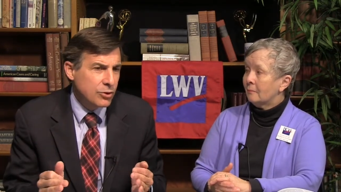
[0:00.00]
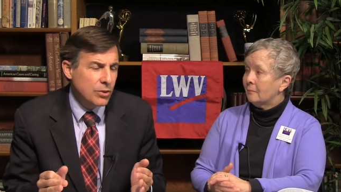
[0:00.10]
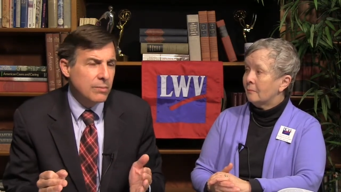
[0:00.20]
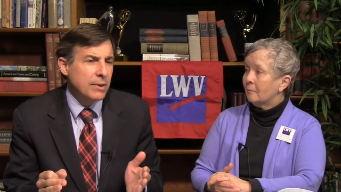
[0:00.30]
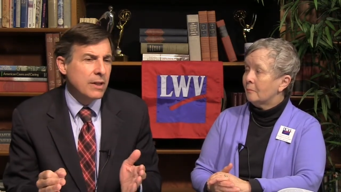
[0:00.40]
Speaker 1: I'm
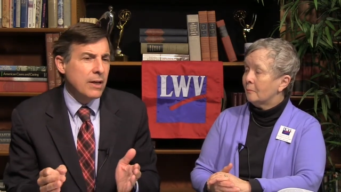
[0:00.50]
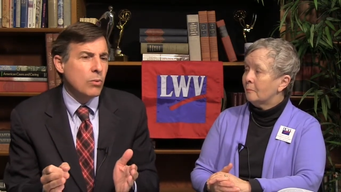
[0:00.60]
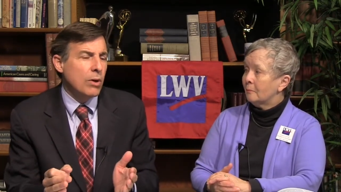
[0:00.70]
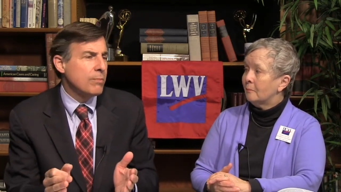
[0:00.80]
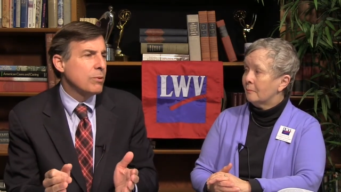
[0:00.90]
sure it'd be
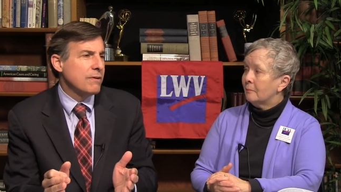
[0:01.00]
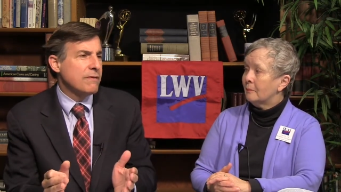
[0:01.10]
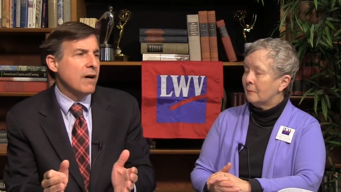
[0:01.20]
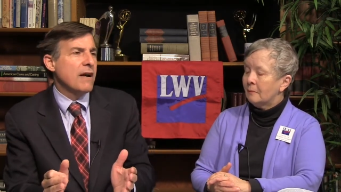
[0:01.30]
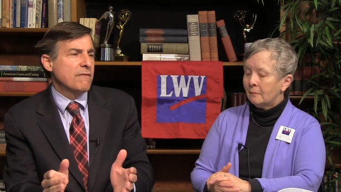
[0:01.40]
like
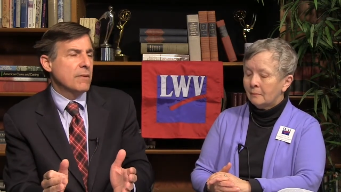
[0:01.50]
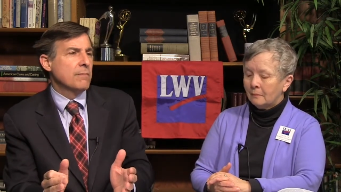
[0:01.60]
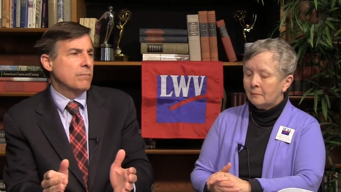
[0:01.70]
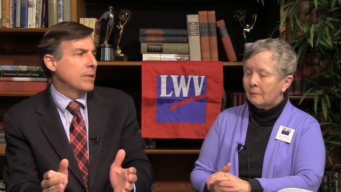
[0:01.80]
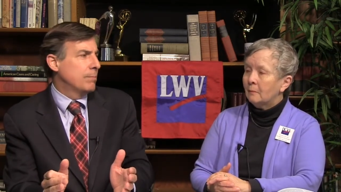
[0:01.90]

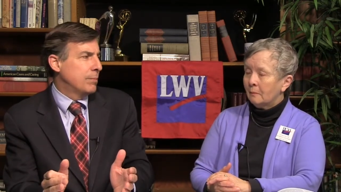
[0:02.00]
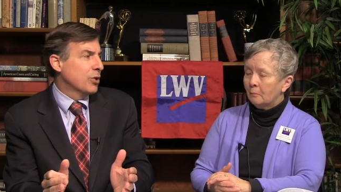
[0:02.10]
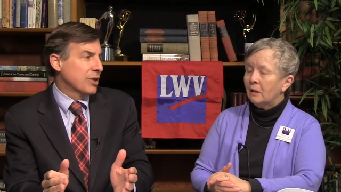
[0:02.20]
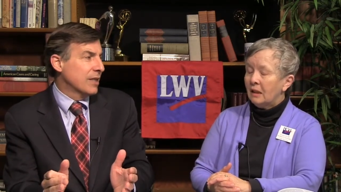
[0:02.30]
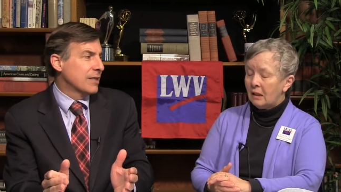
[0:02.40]
1.5
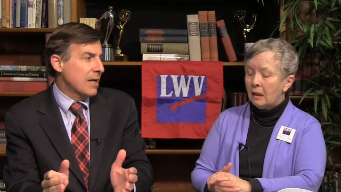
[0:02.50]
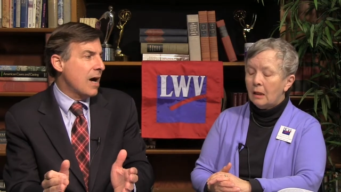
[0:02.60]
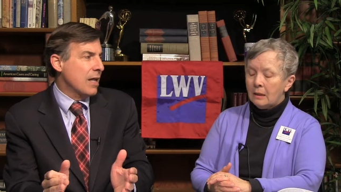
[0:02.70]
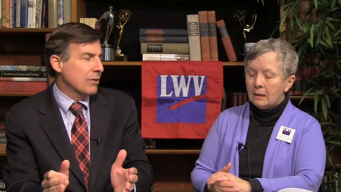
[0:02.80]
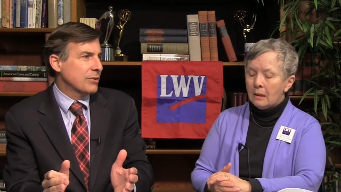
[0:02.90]
billion
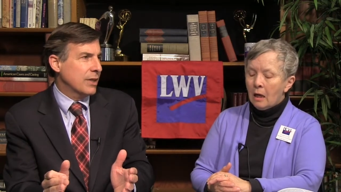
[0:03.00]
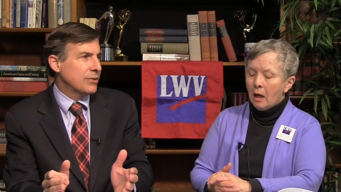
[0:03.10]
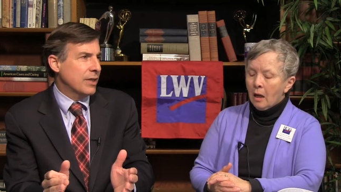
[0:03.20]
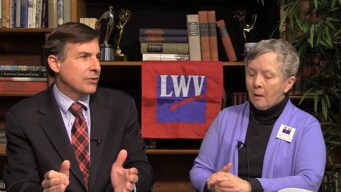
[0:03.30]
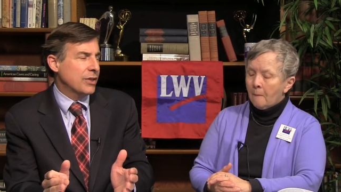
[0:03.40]
dollars.
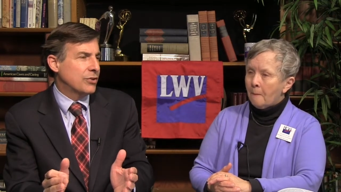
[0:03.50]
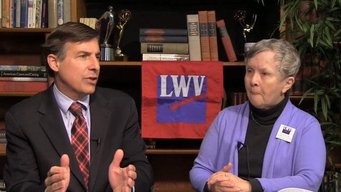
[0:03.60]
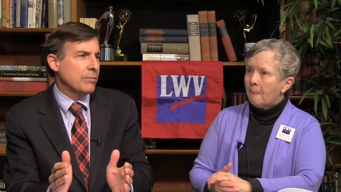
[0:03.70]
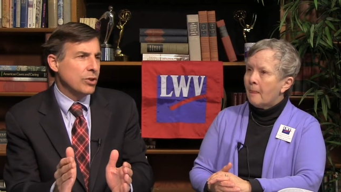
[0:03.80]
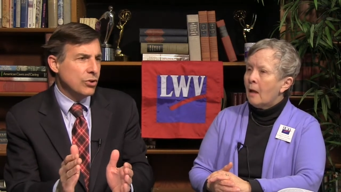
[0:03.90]
It's it's
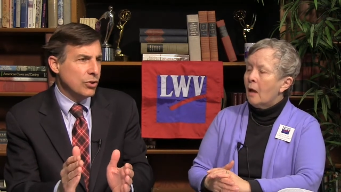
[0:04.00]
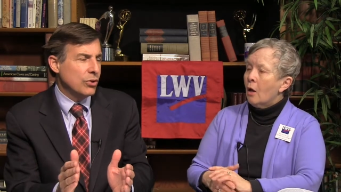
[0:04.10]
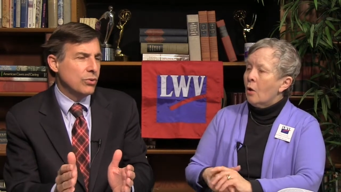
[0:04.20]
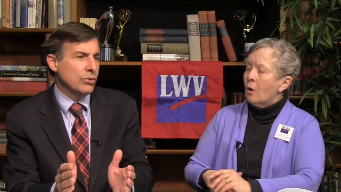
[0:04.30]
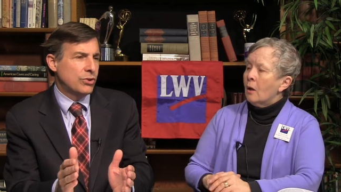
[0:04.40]
it's some
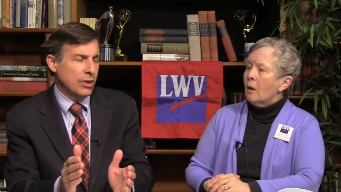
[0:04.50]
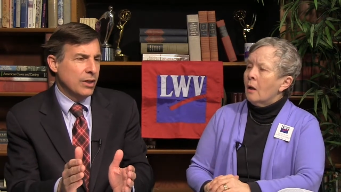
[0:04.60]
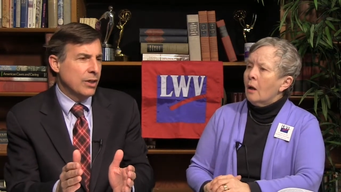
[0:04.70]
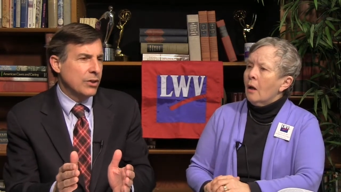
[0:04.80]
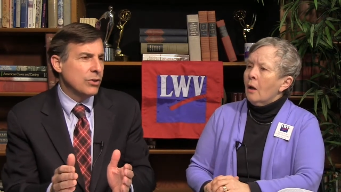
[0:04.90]

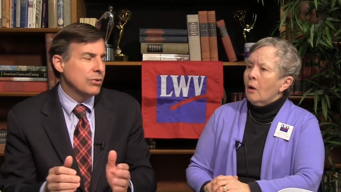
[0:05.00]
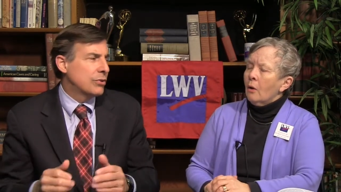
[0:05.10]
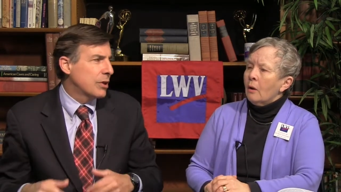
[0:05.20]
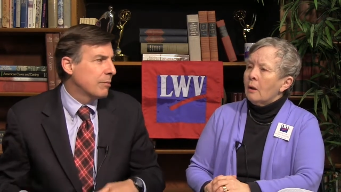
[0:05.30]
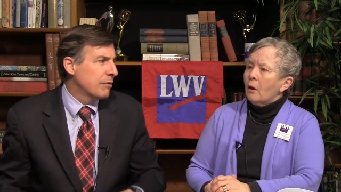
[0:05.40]
huge
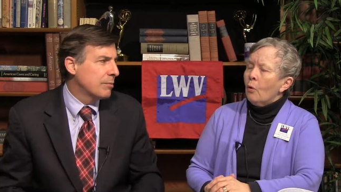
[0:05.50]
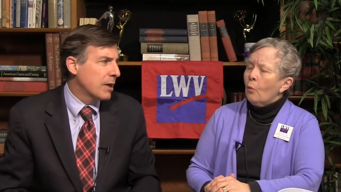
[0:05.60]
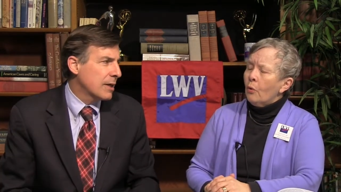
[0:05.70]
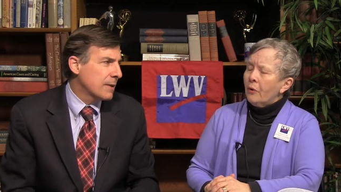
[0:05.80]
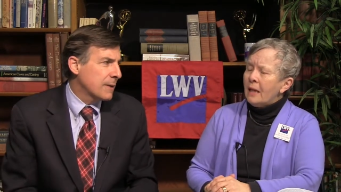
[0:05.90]
huge sum
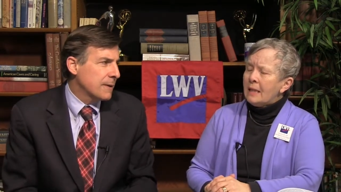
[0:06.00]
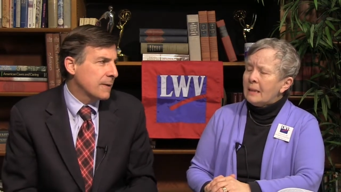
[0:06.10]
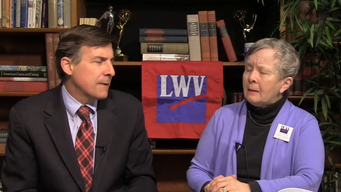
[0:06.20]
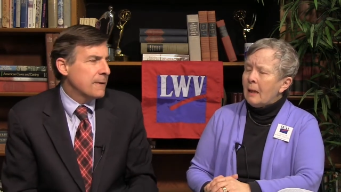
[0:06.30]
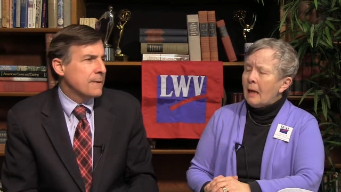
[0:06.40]
of money.
Speaker 2: Well,
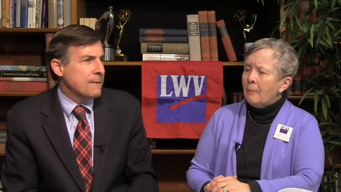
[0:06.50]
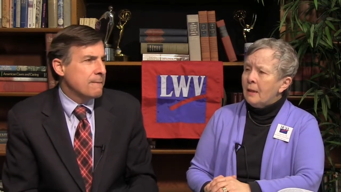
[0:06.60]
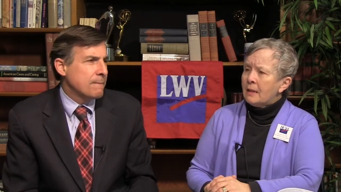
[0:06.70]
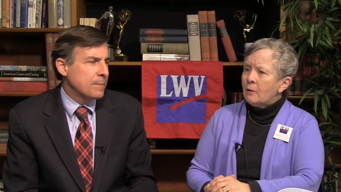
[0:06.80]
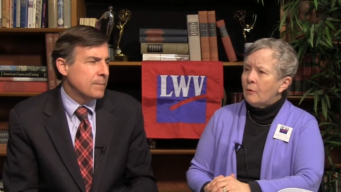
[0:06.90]
these
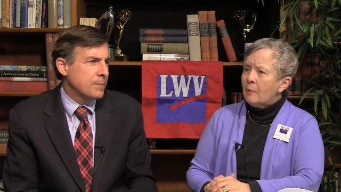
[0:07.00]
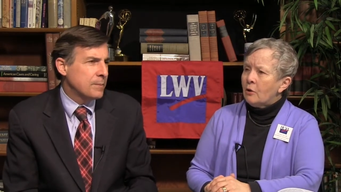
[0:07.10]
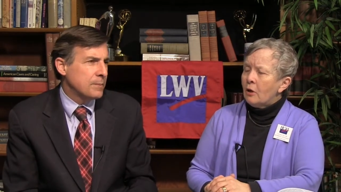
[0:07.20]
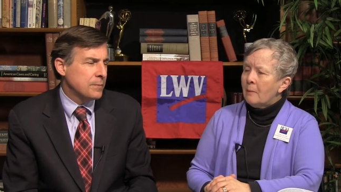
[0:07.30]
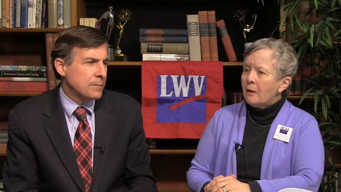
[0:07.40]
lobbyists that we've
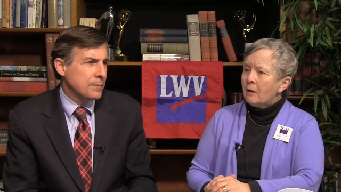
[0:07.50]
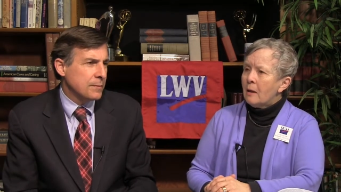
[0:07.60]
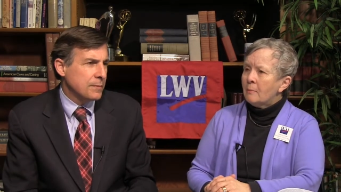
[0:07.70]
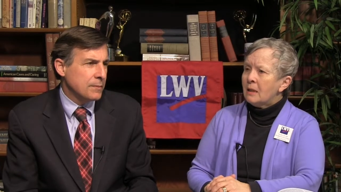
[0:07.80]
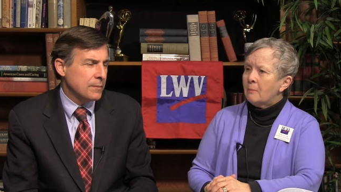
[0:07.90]
been talking
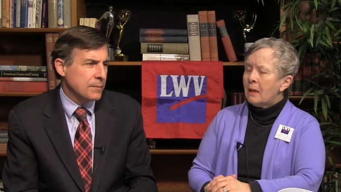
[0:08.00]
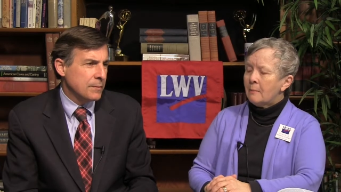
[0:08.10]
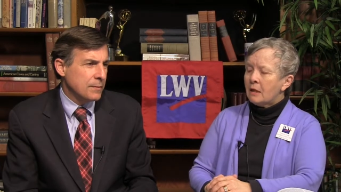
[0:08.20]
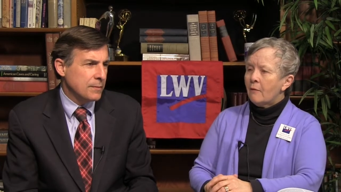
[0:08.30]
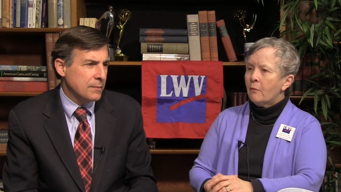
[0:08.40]
about come
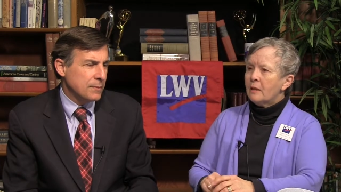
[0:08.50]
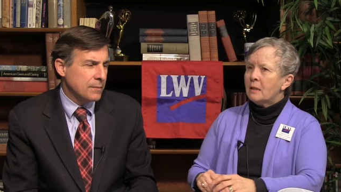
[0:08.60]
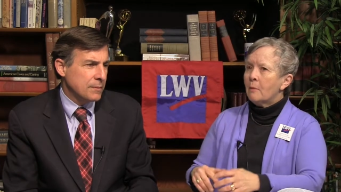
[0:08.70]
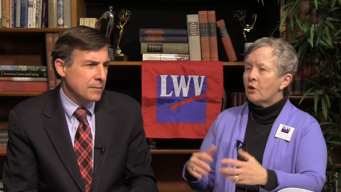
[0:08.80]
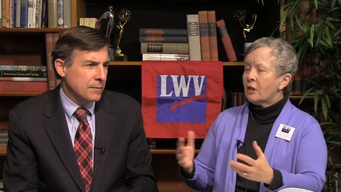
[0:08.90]
sometimes come from
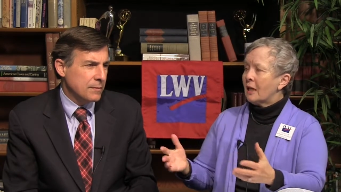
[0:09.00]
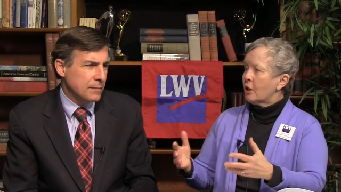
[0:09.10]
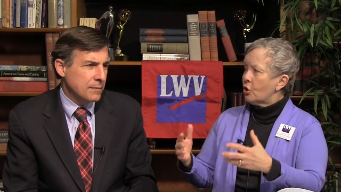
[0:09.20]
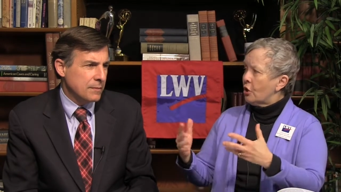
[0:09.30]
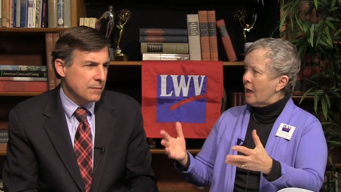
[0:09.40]
this
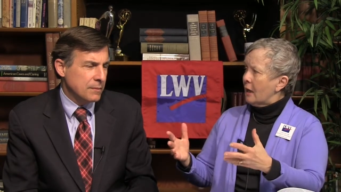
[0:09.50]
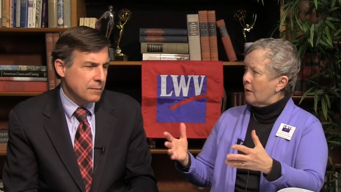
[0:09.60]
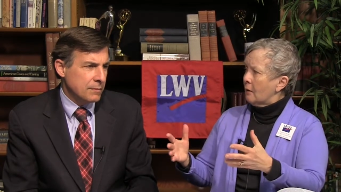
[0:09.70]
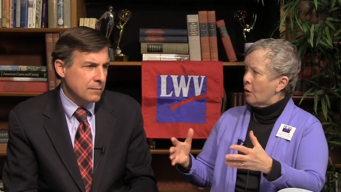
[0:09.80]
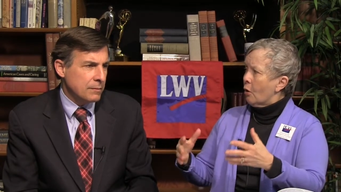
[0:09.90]
Marcellus
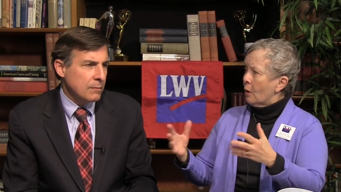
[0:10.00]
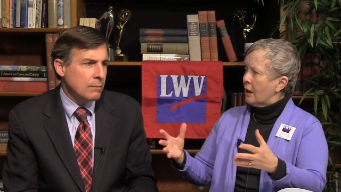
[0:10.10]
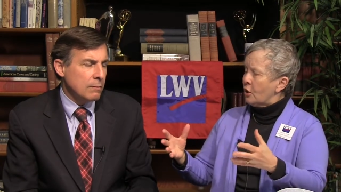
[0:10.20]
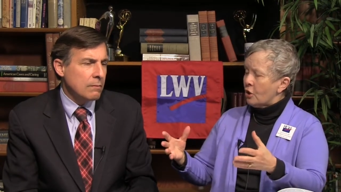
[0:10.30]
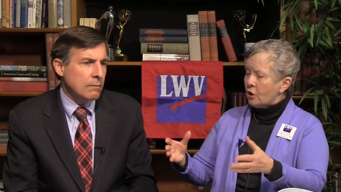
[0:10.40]
Shale
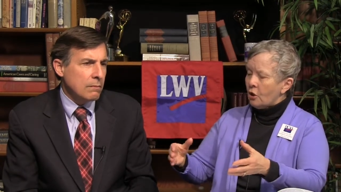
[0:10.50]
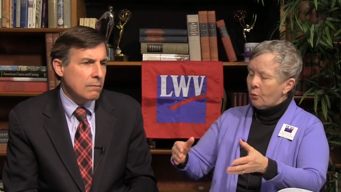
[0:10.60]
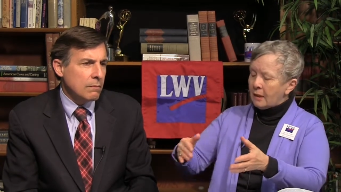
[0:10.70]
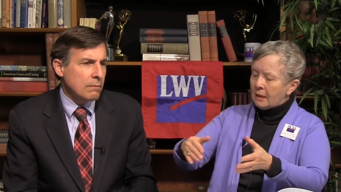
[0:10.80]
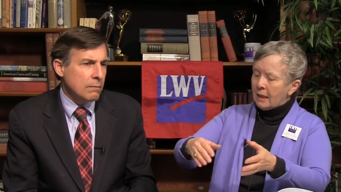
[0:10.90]
coalition,
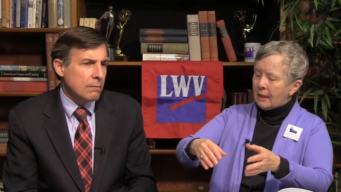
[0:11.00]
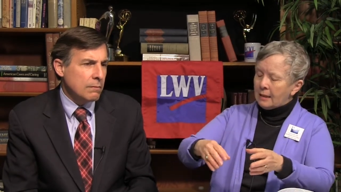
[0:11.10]
so it's not